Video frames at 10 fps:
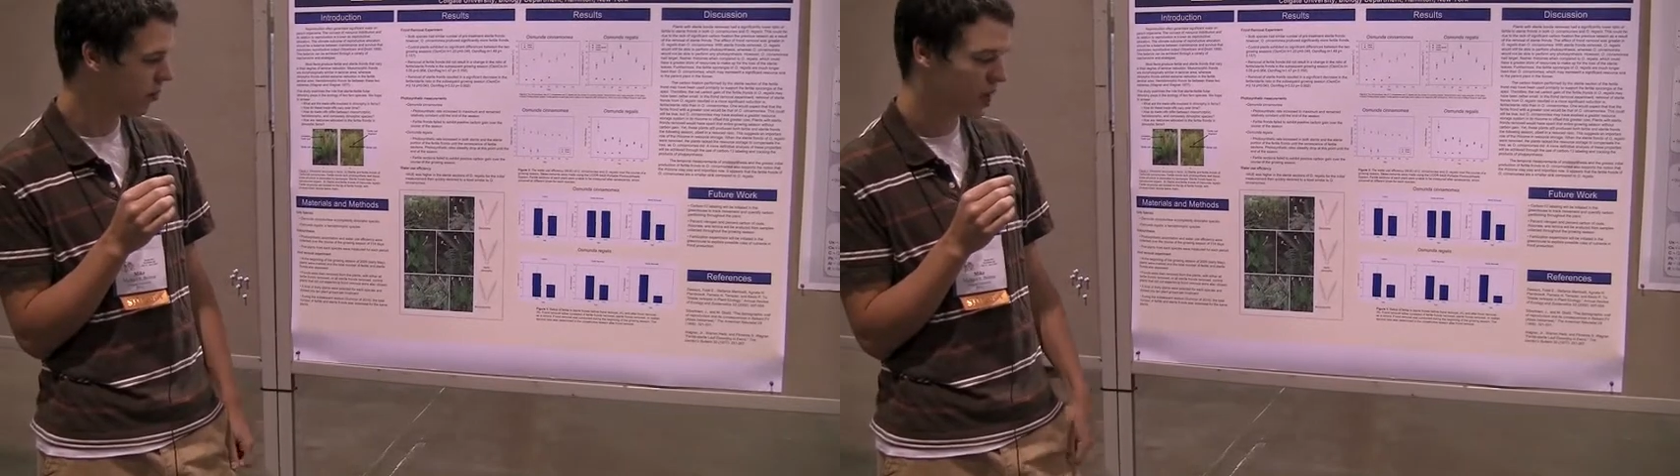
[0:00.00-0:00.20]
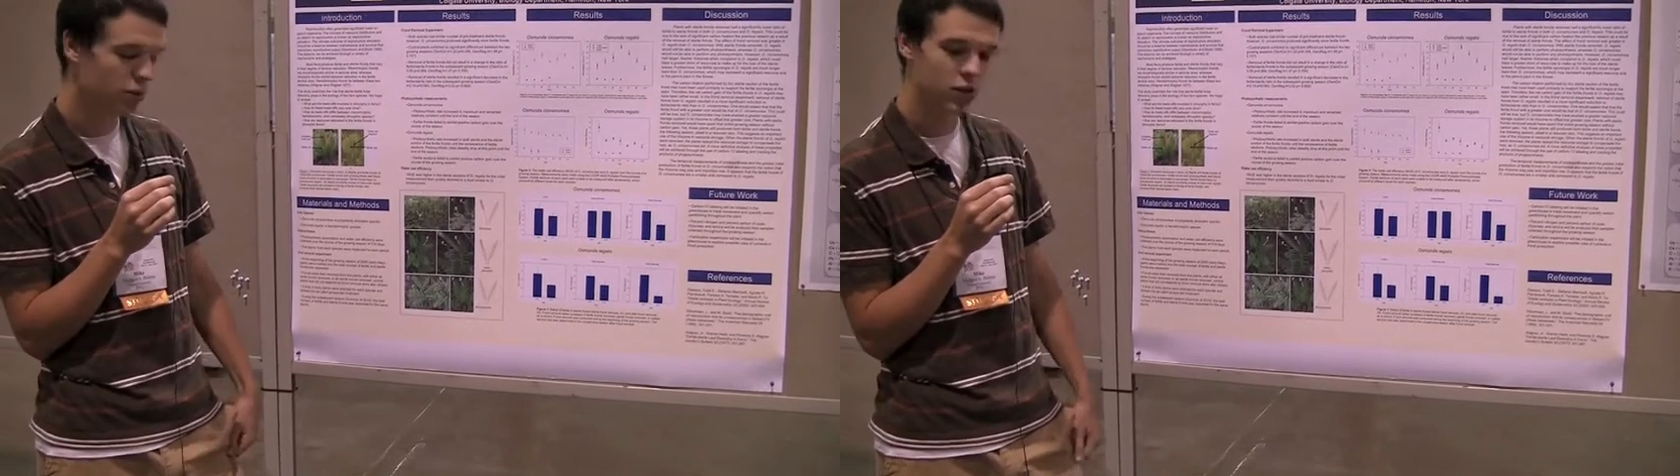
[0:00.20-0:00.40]

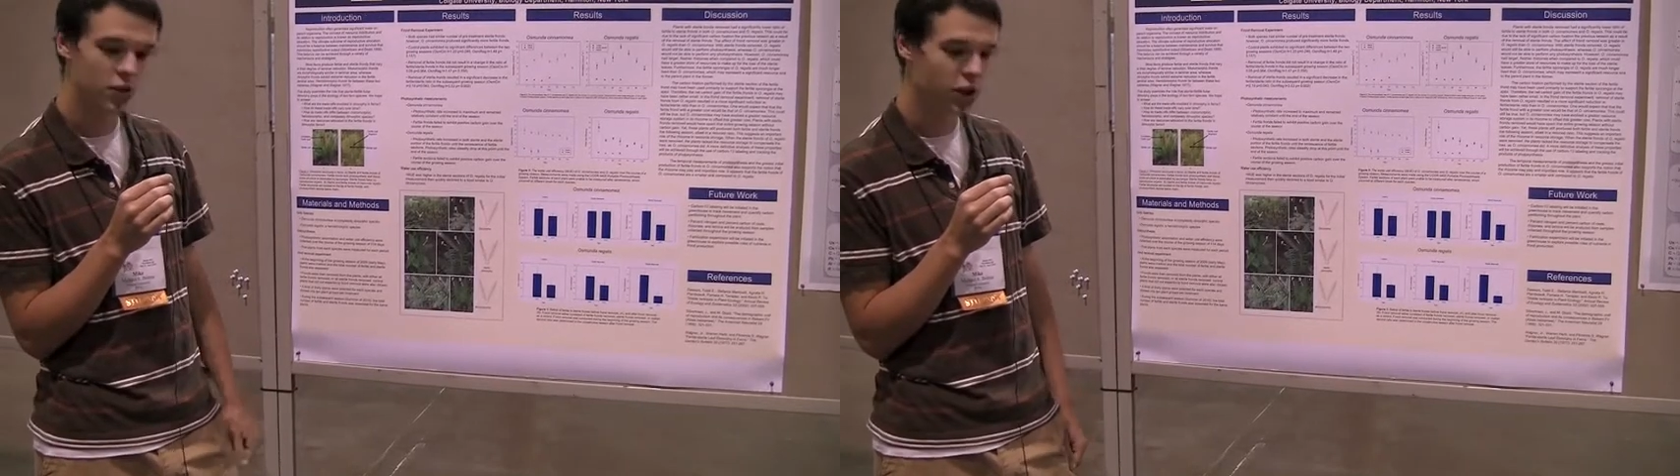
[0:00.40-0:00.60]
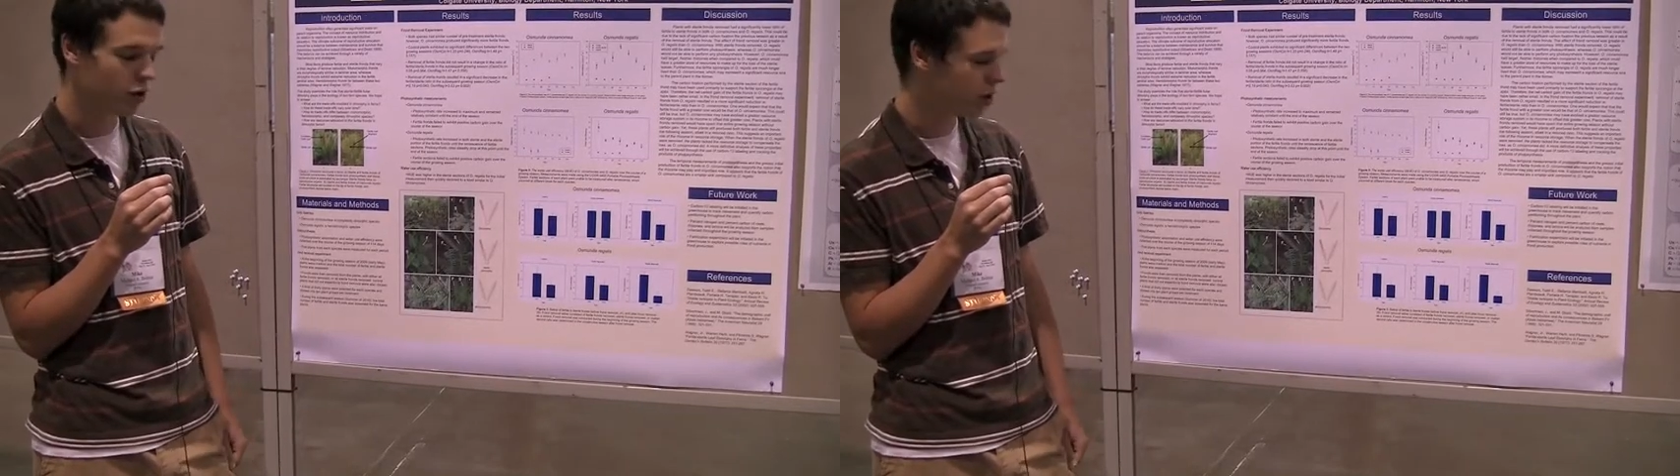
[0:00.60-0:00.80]
labeled
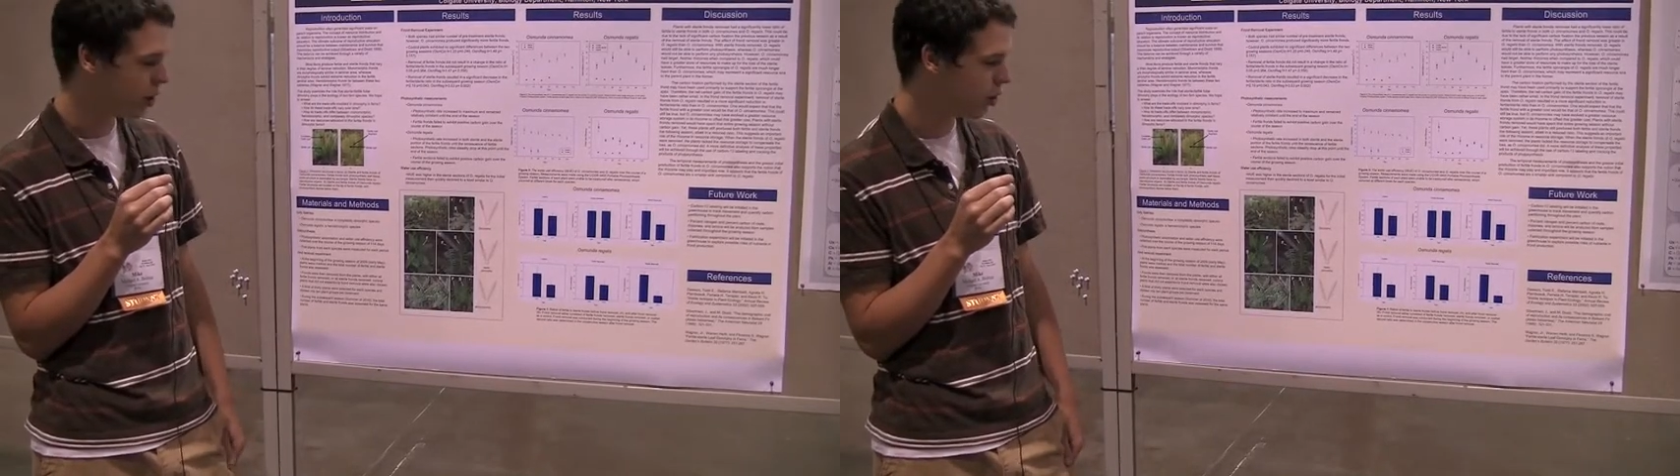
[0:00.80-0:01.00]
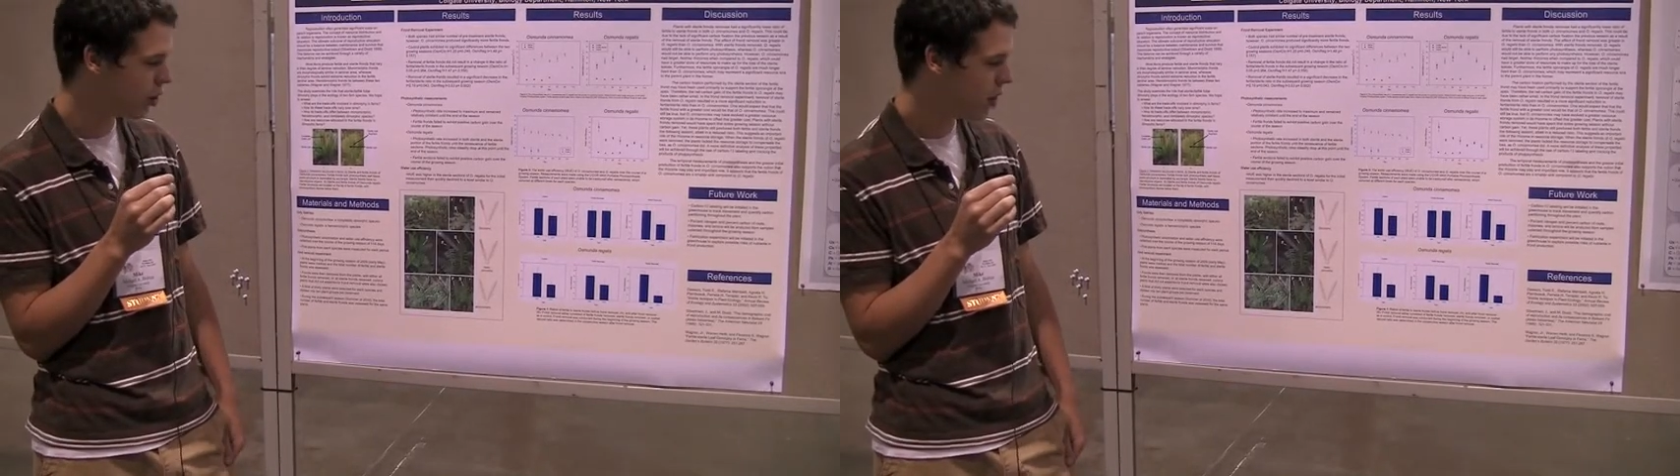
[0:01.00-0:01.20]

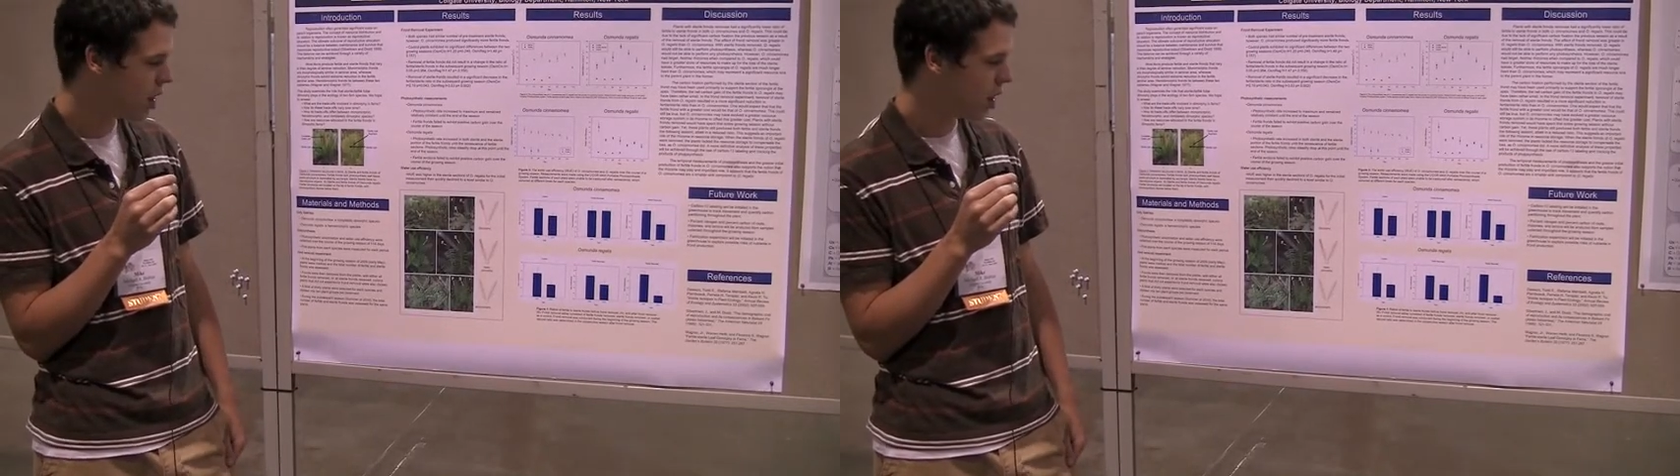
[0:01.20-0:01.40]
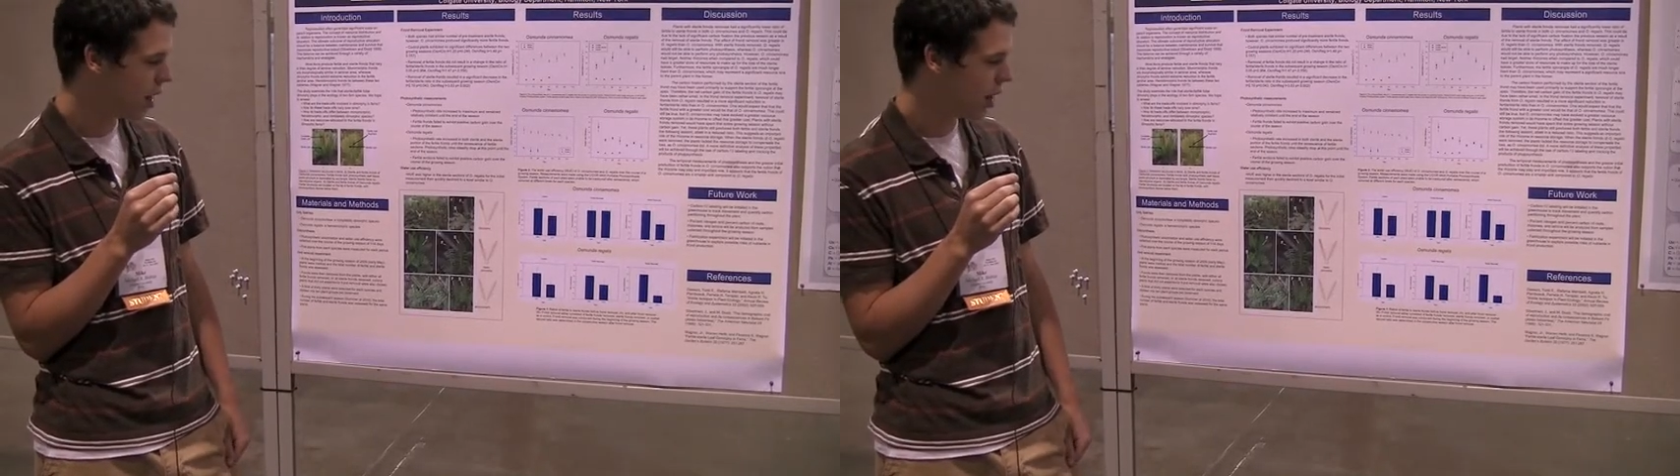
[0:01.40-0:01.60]
CO2
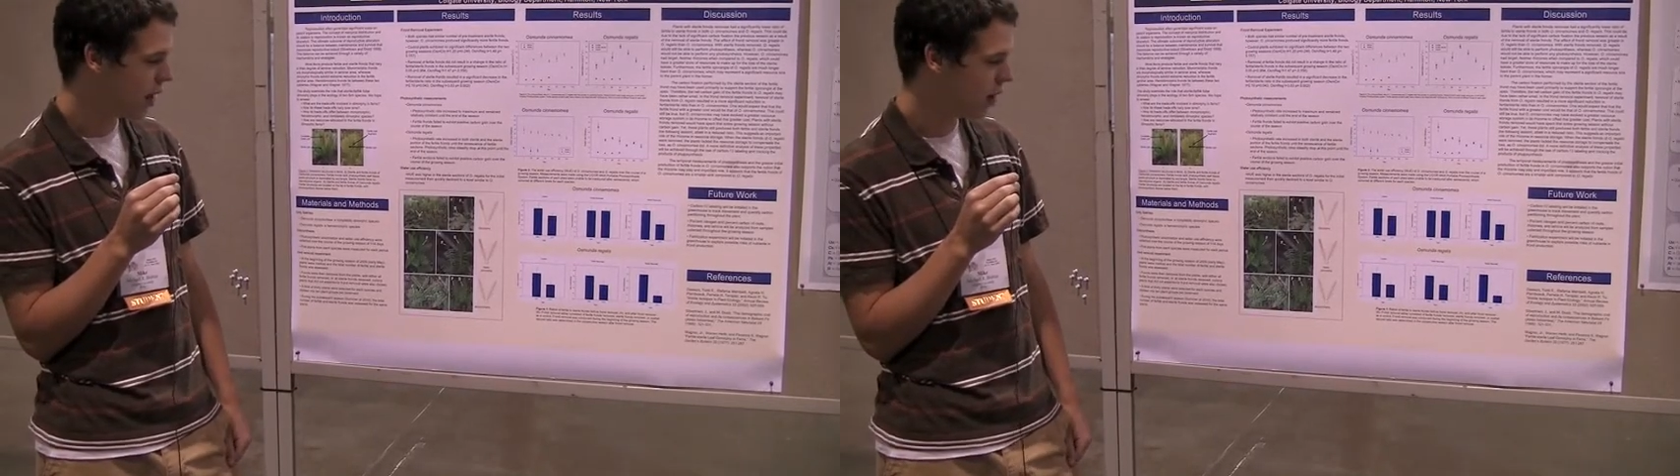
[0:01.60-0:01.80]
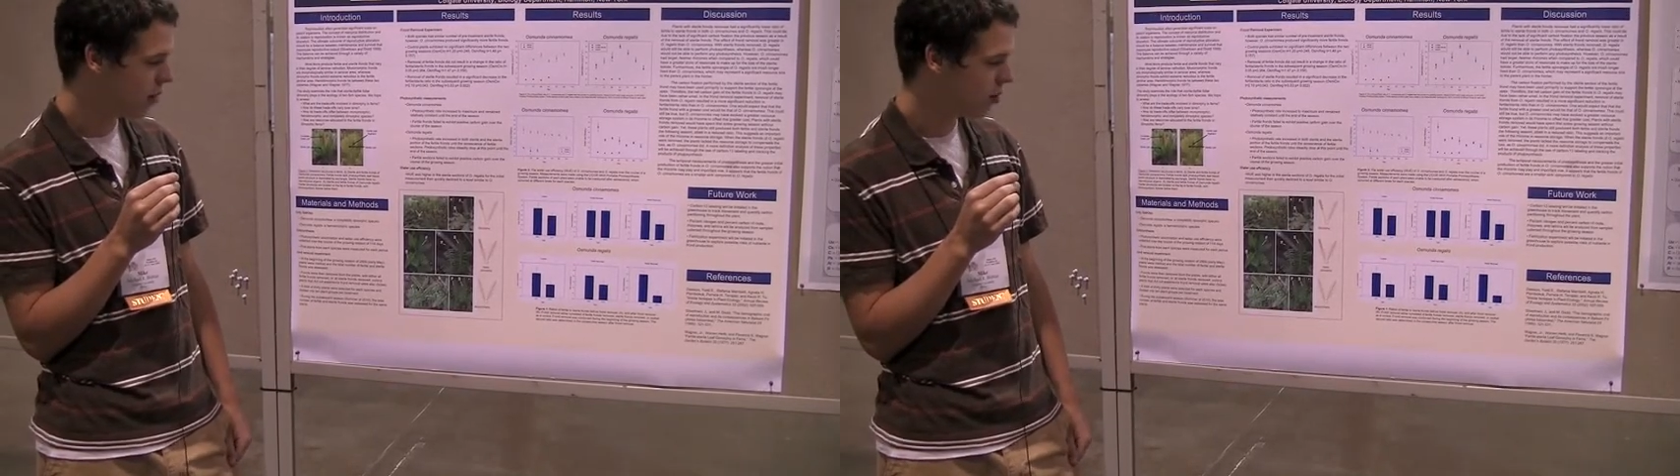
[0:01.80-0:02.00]

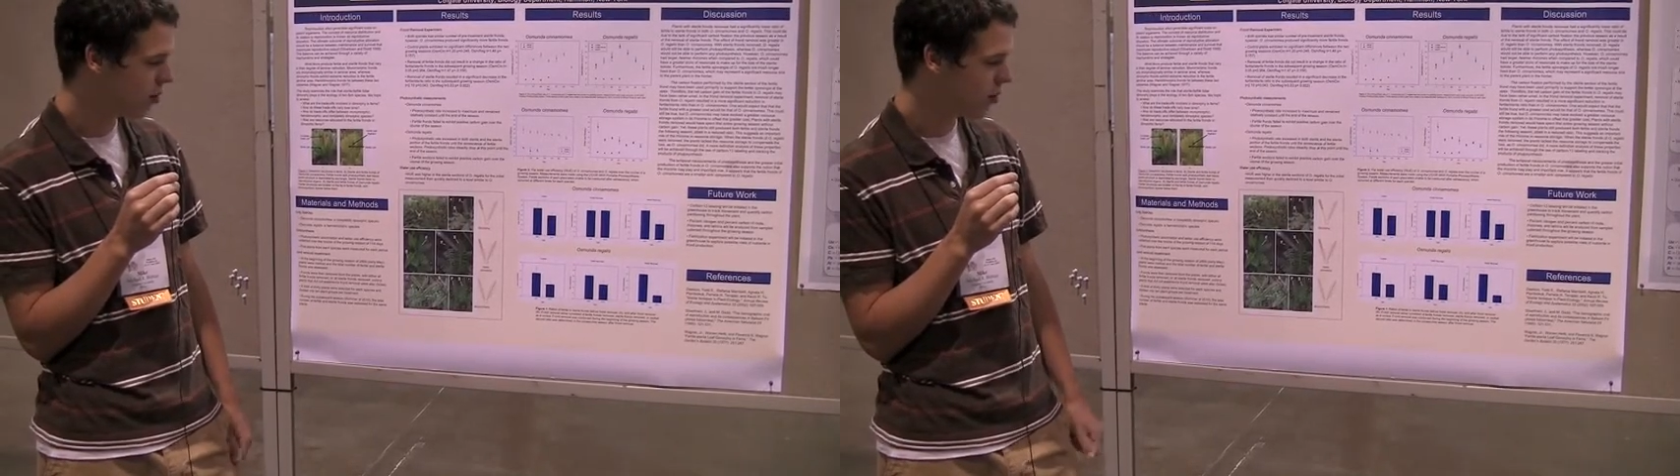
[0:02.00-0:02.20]
and